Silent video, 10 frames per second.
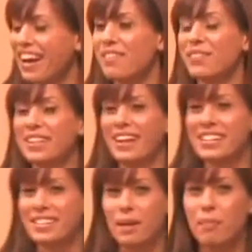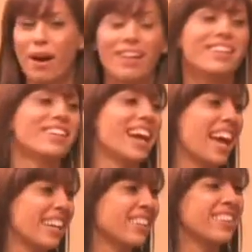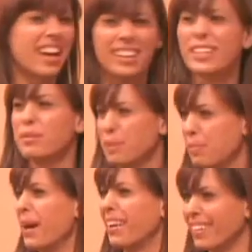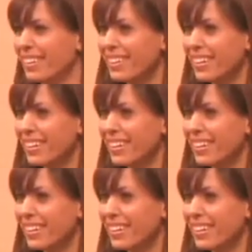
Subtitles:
I realized that I probably could have handled that a little bit better.